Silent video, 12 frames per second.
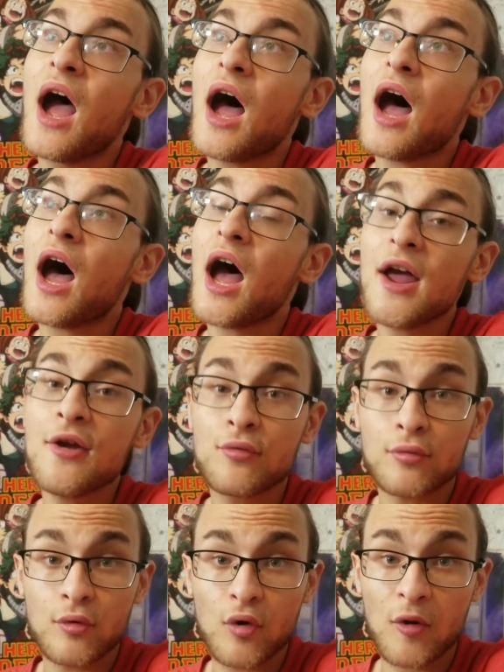I
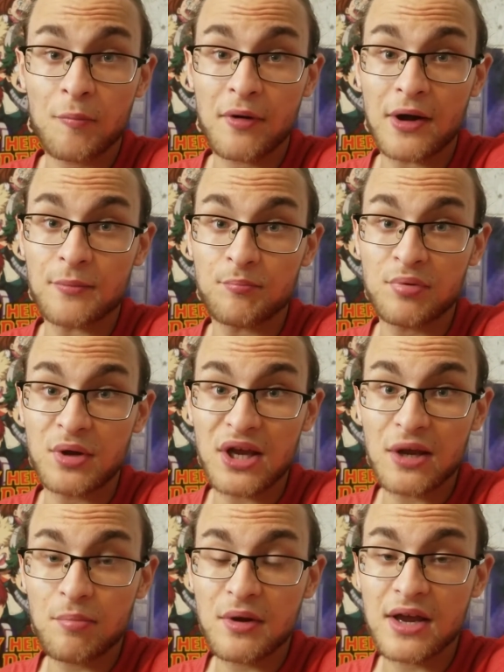grew up on
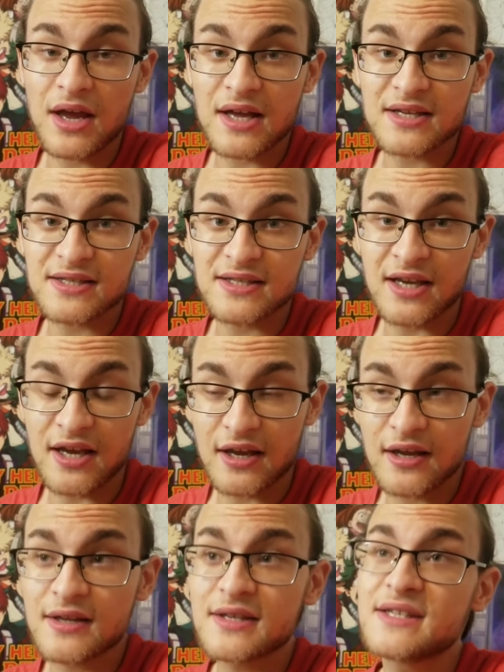PBS
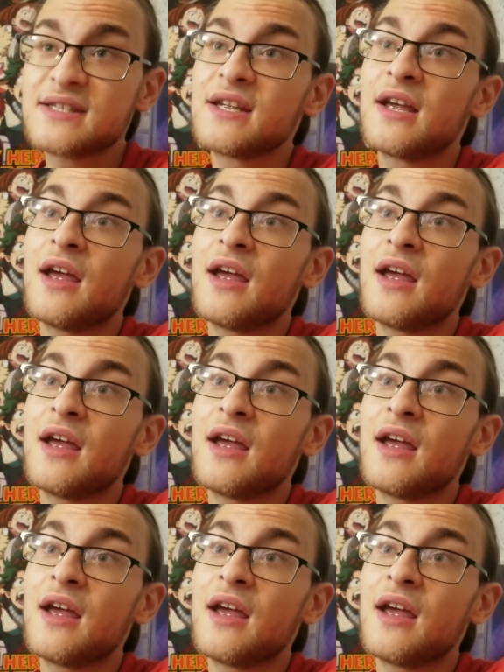Kids